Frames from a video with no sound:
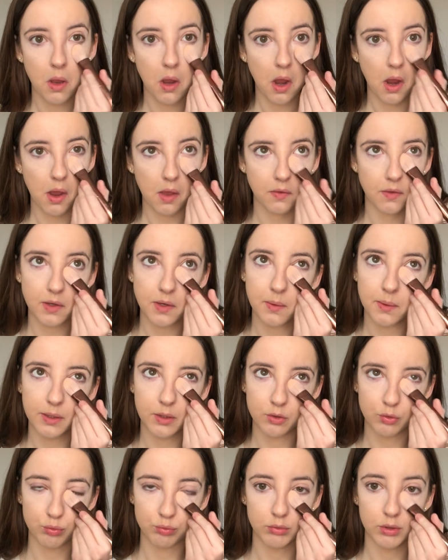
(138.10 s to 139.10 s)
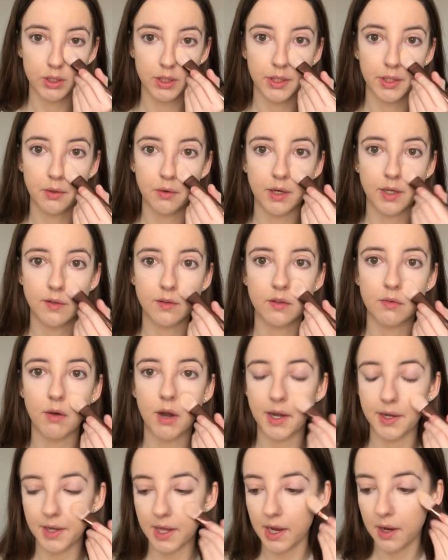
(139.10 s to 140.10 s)
because I know it looks really crazy
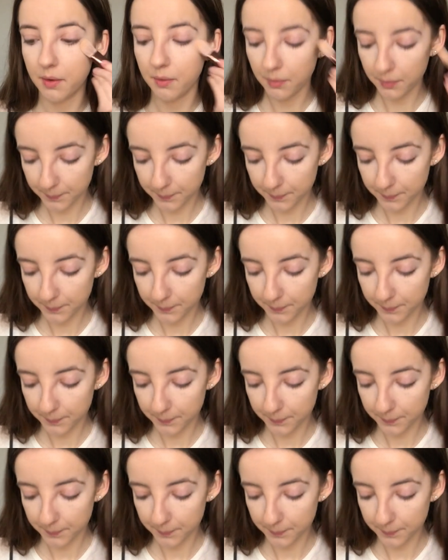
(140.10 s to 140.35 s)
right now.